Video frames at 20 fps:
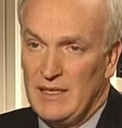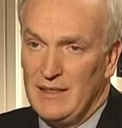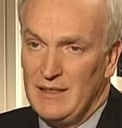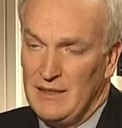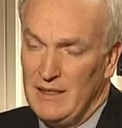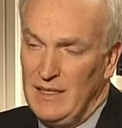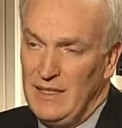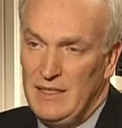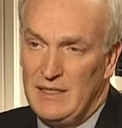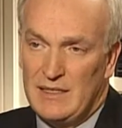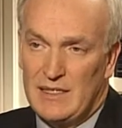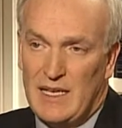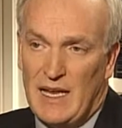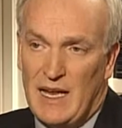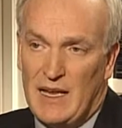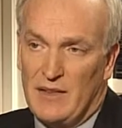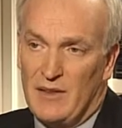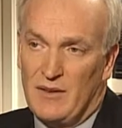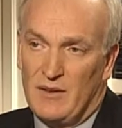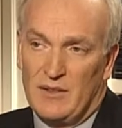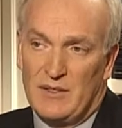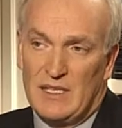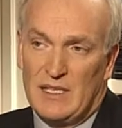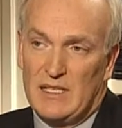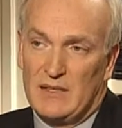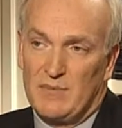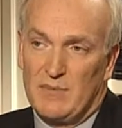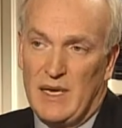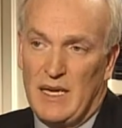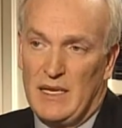LEED standards
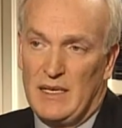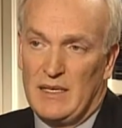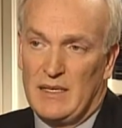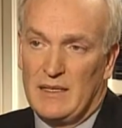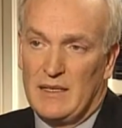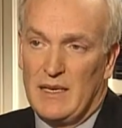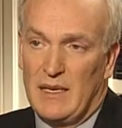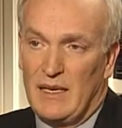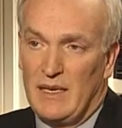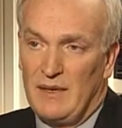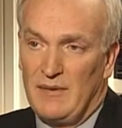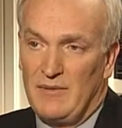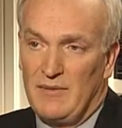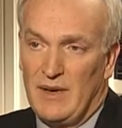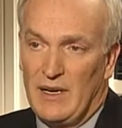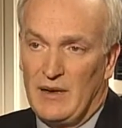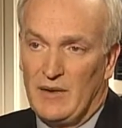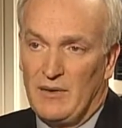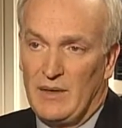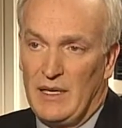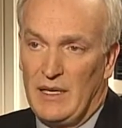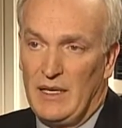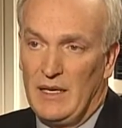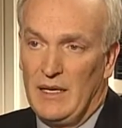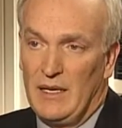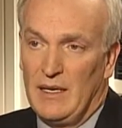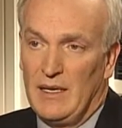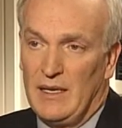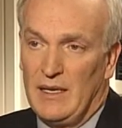has made it a very,